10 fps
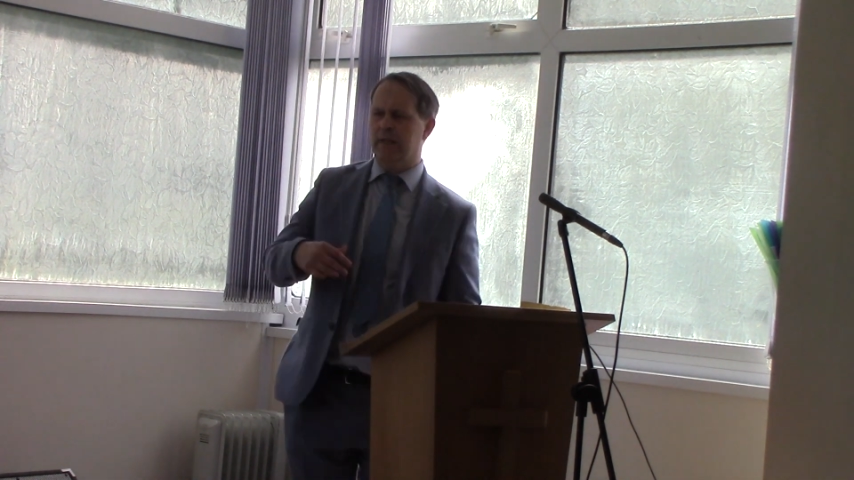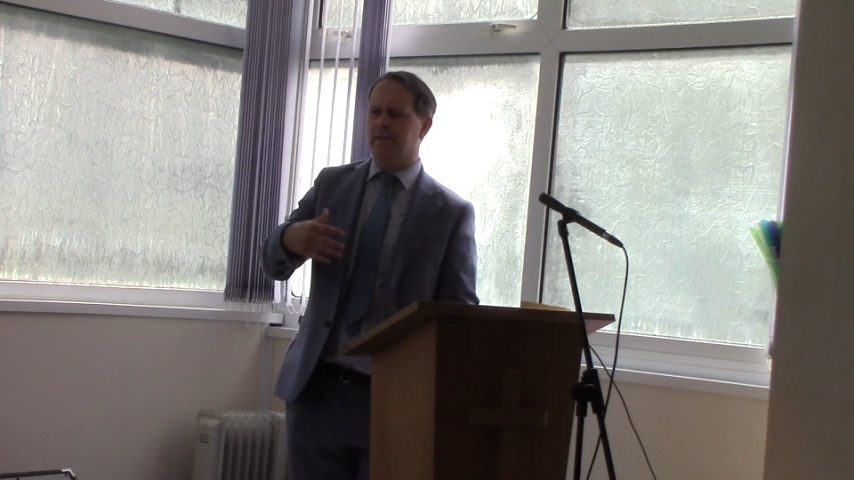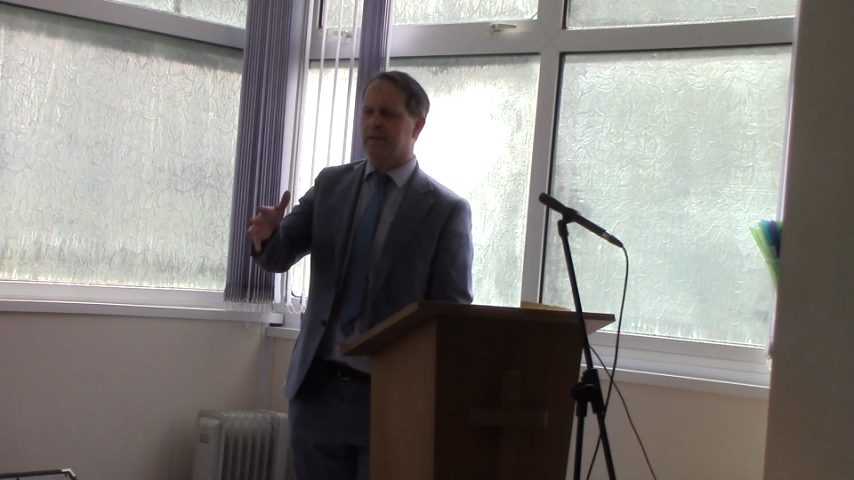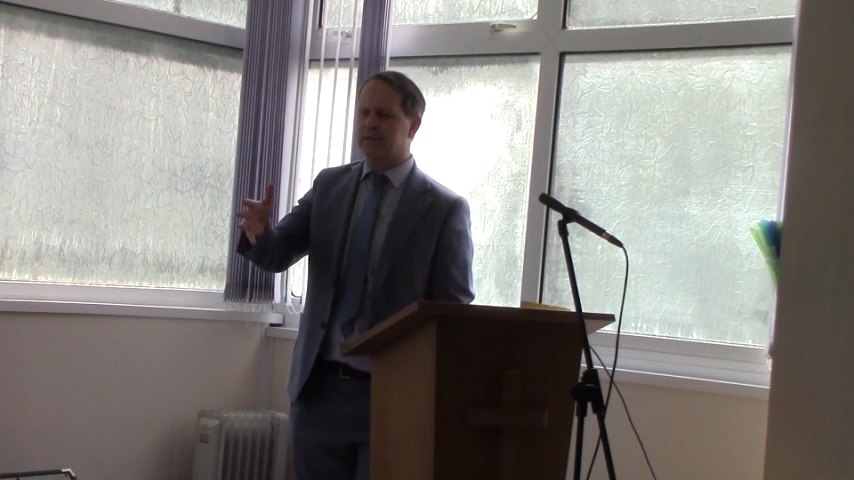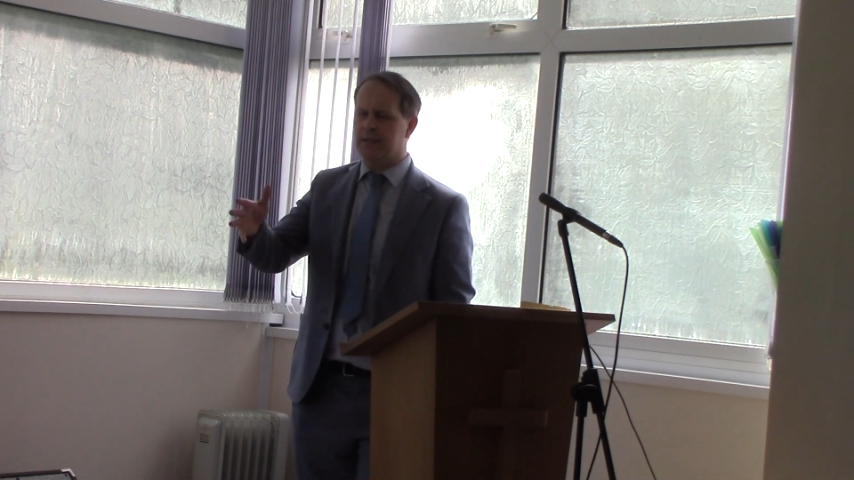then
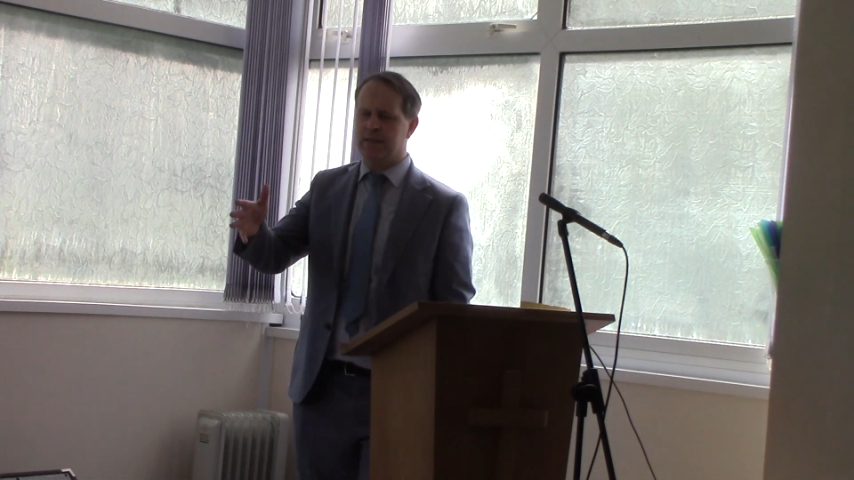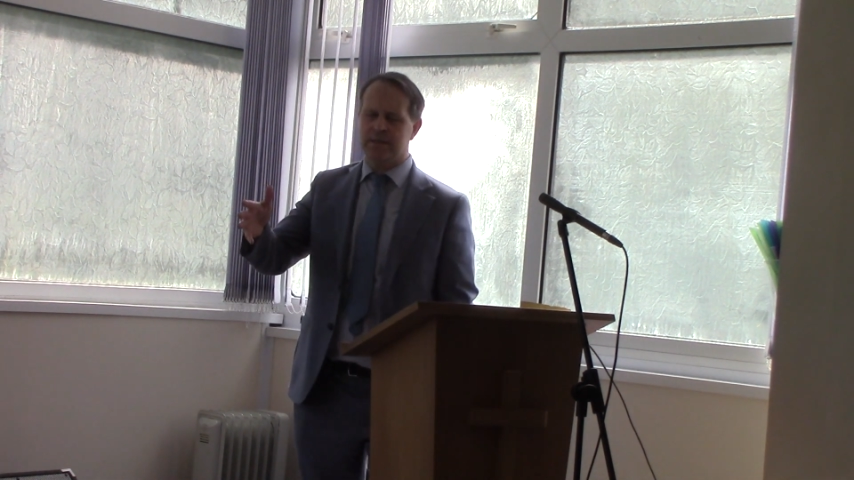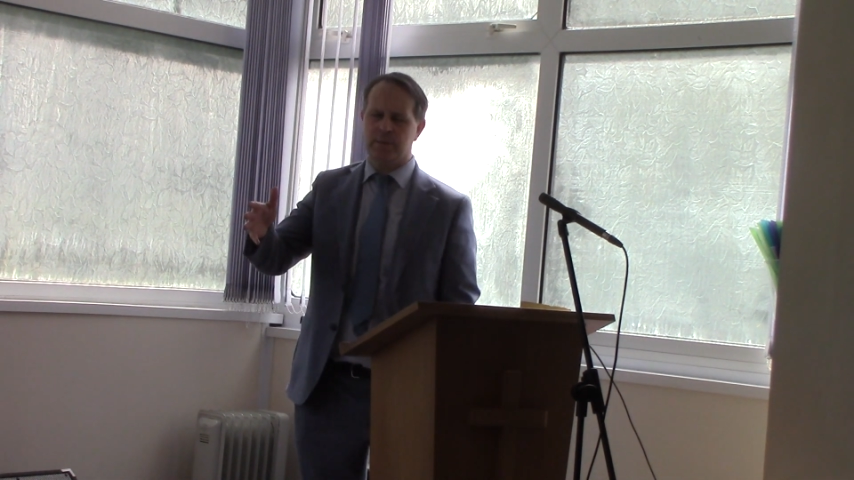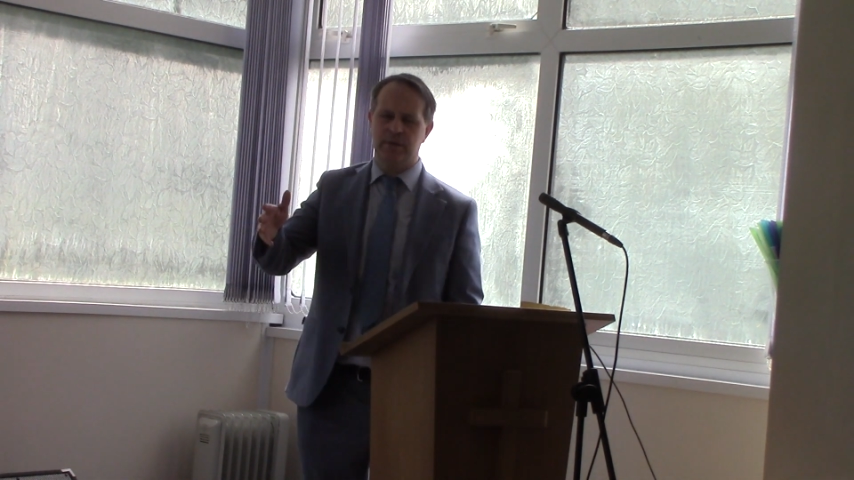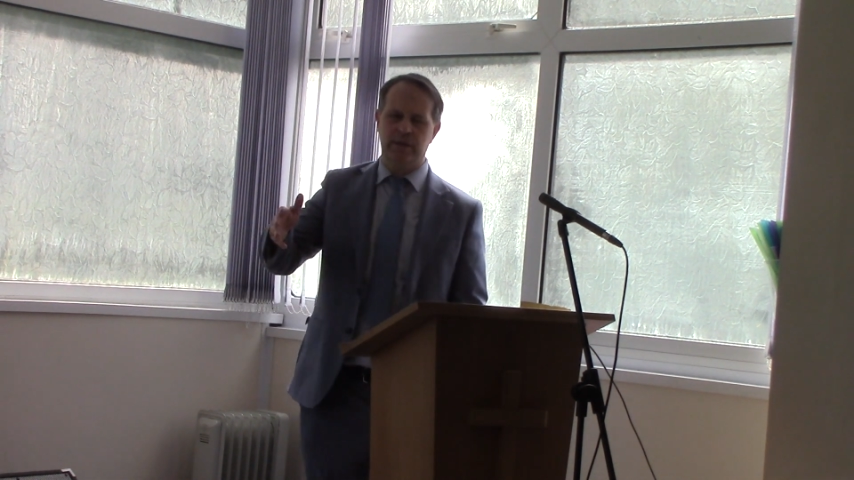they'll say
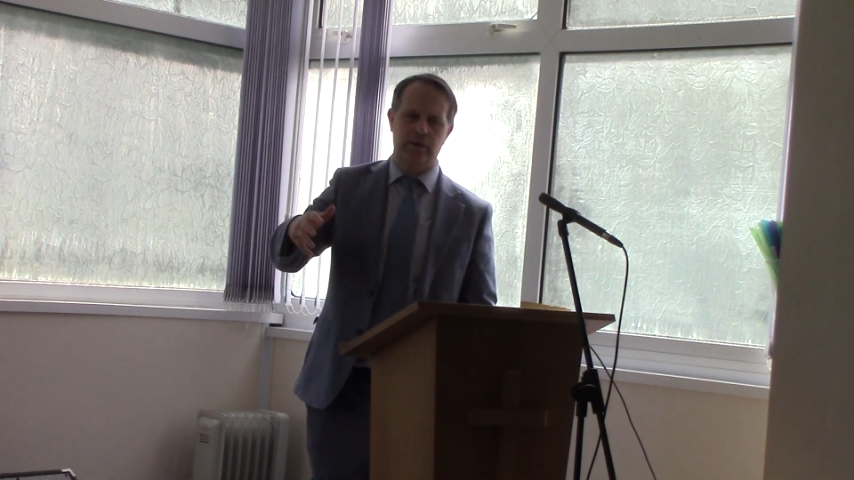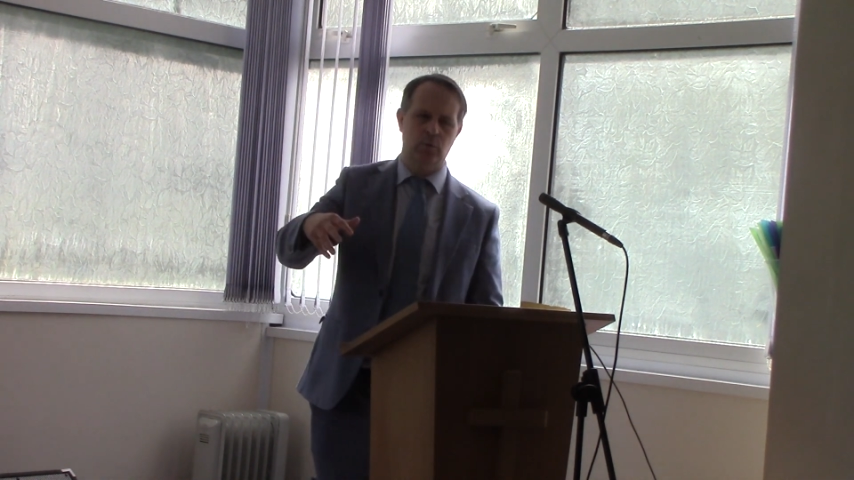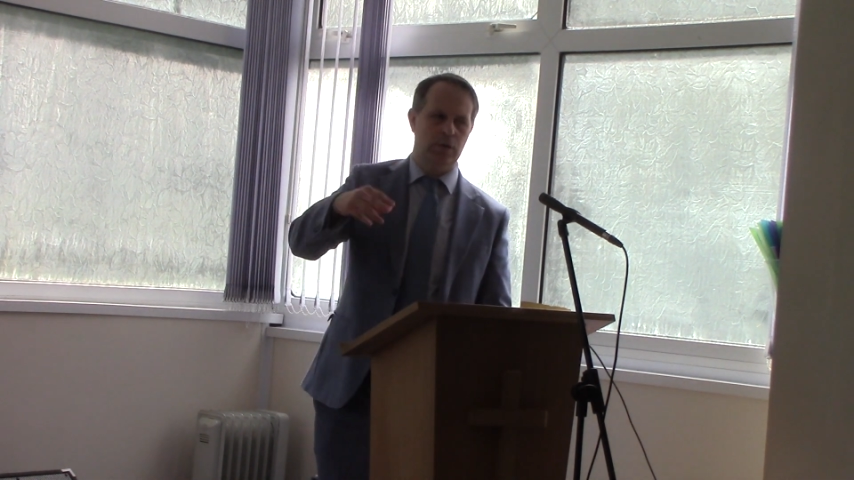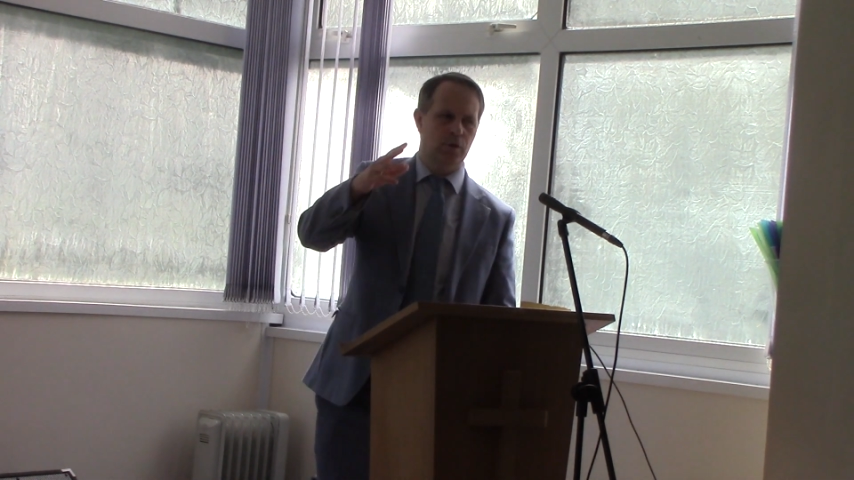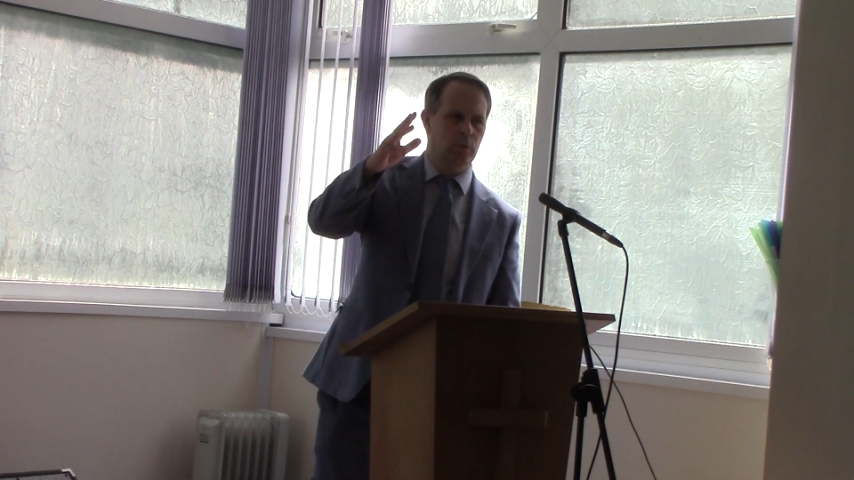something like,
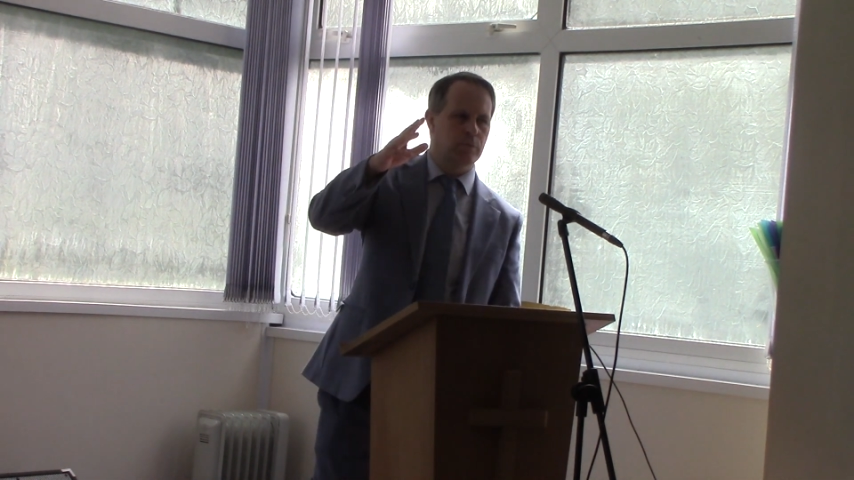well, go